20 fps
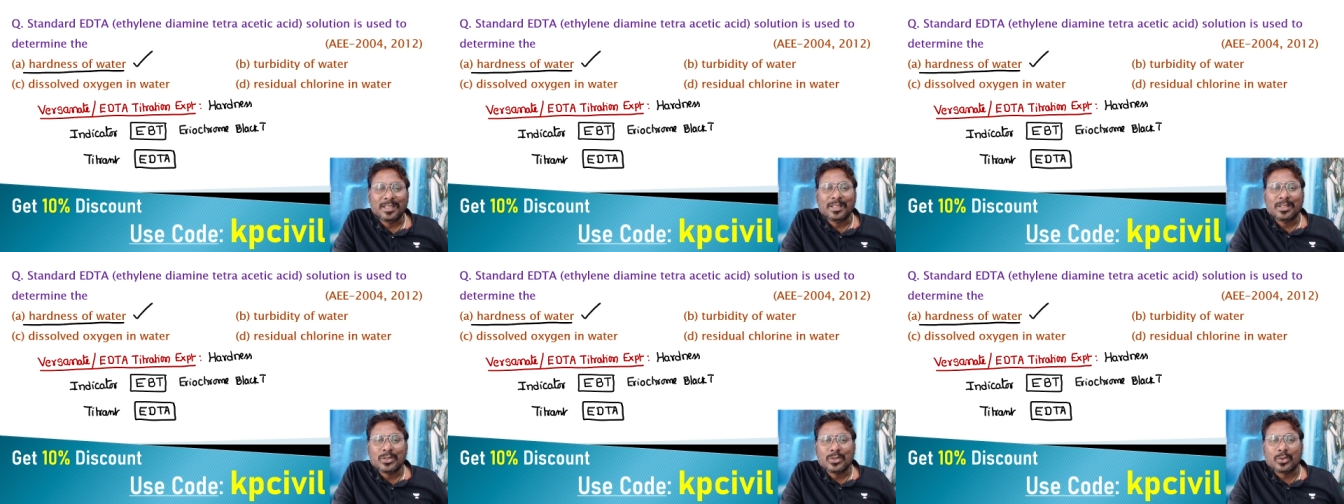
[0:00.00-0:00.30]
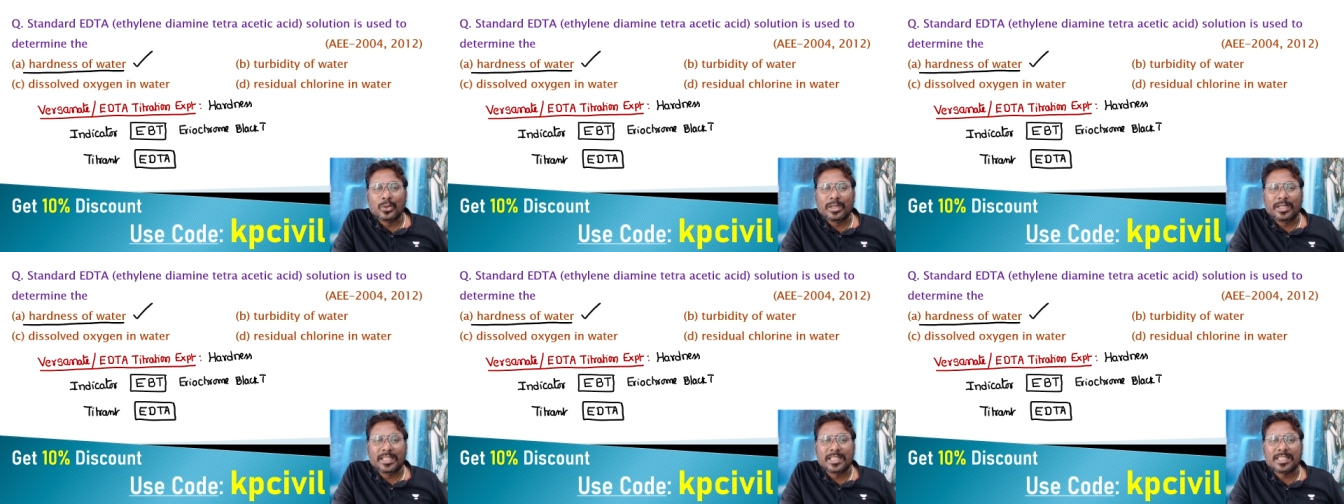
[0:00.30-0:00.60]

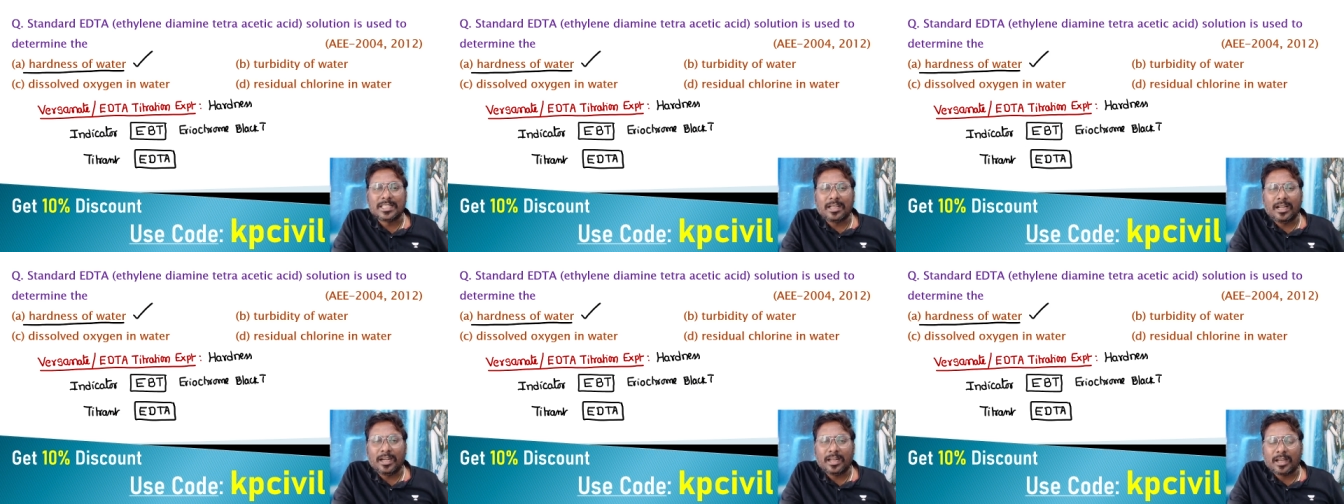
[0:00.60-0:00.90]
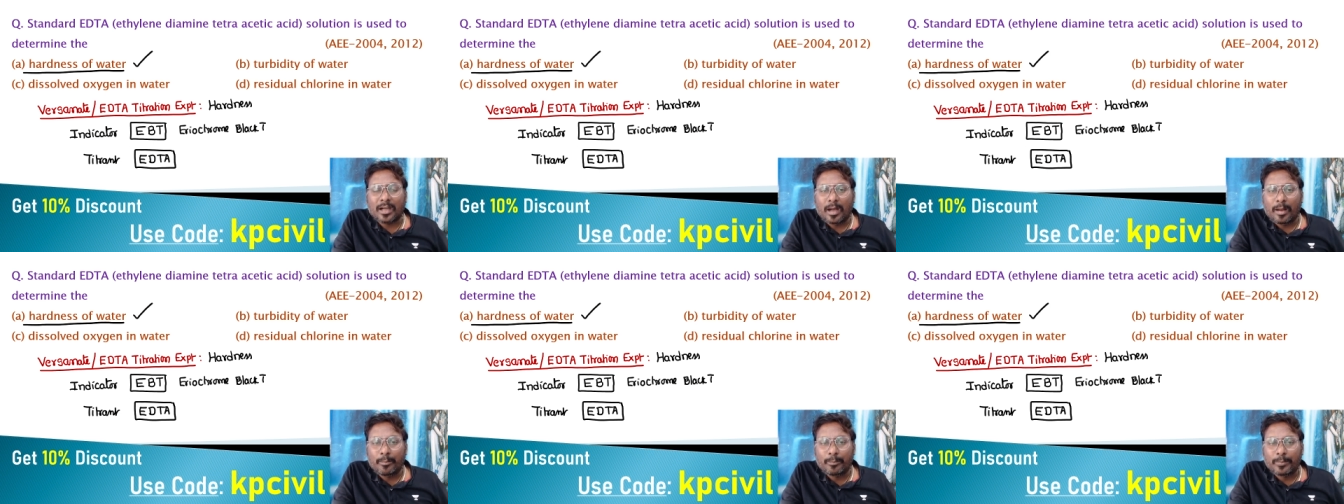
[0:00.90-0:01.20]
So it is called
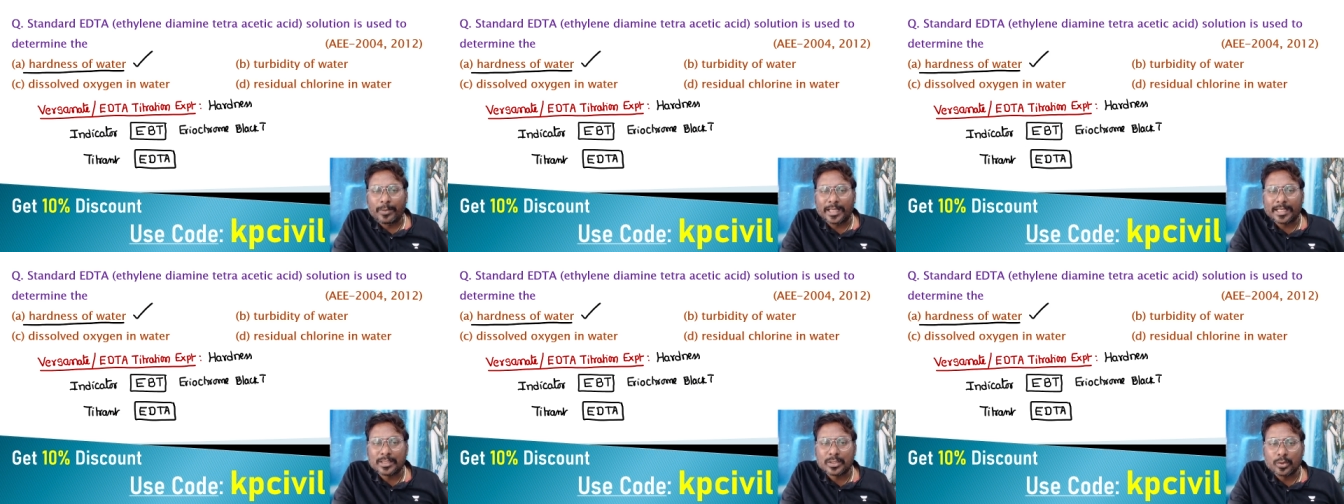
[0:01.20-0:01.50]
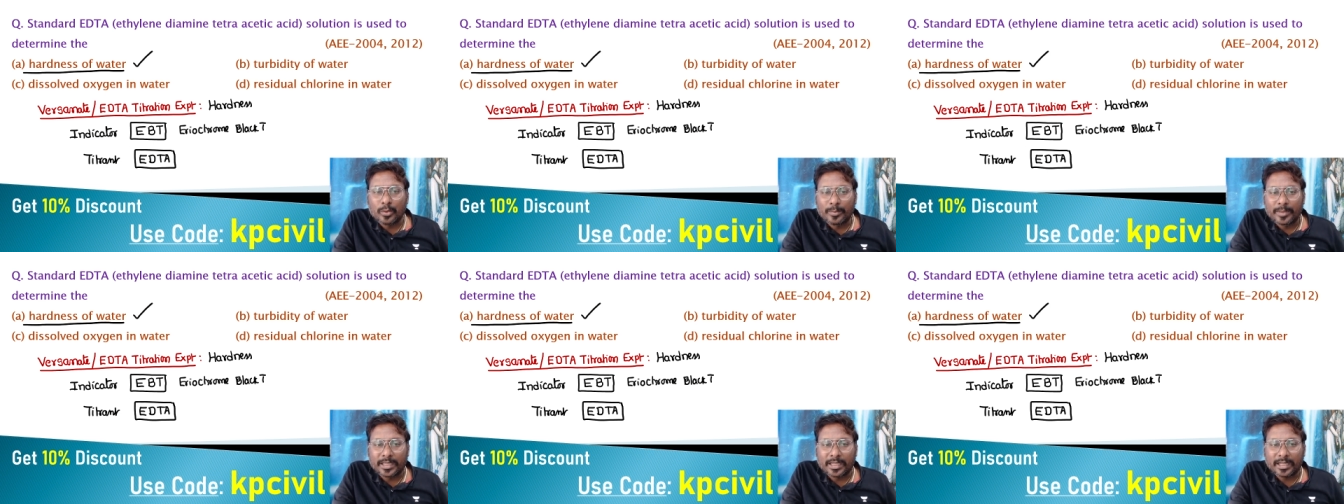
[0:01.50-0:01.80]

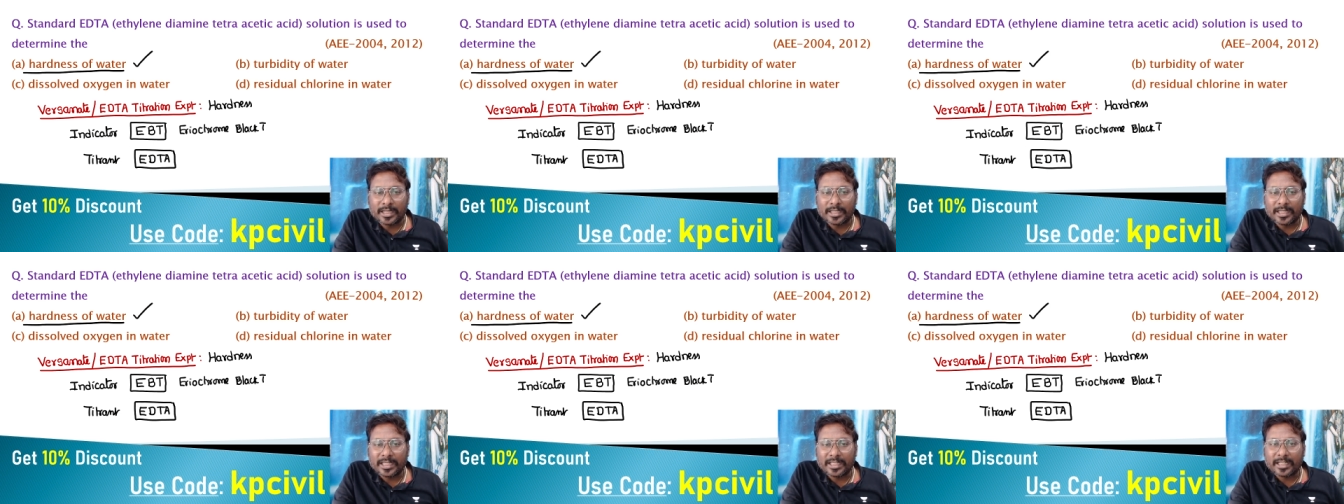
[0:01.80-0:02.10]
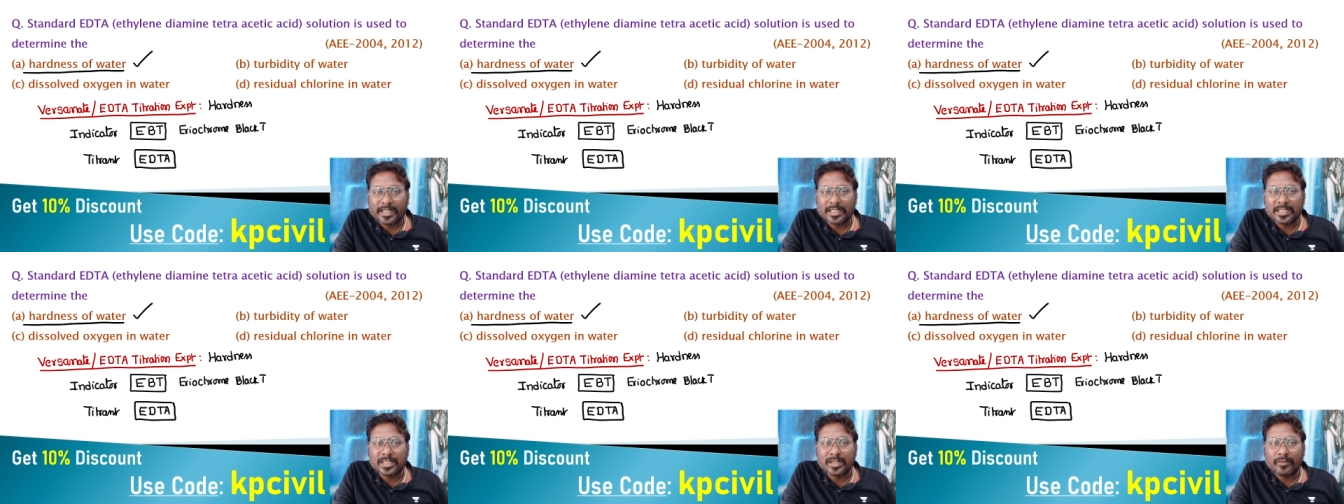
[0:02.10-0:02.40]
complexometric
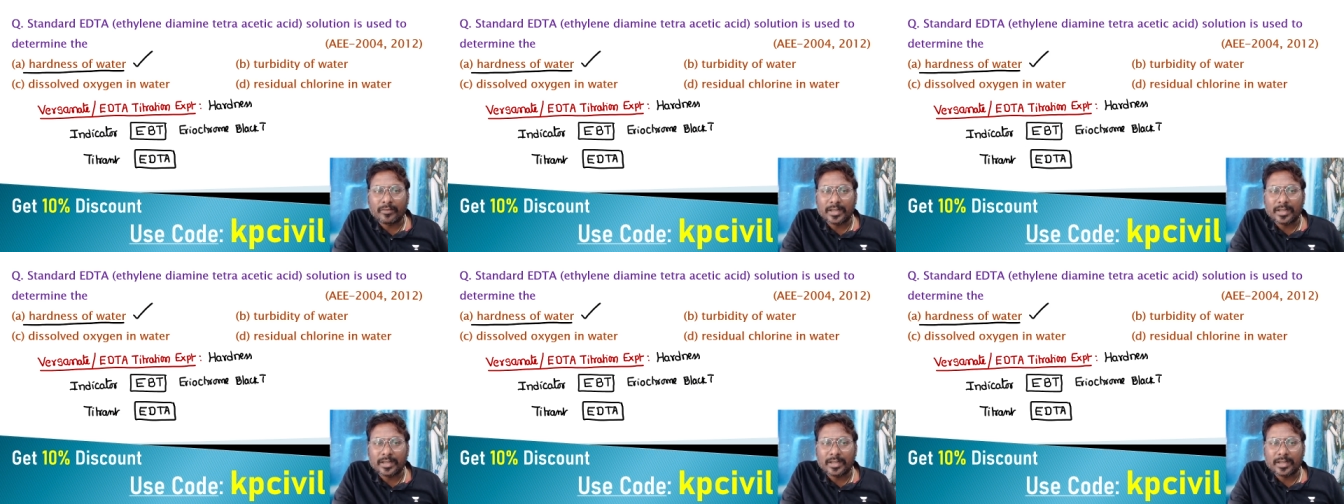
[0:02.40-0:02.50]
titration,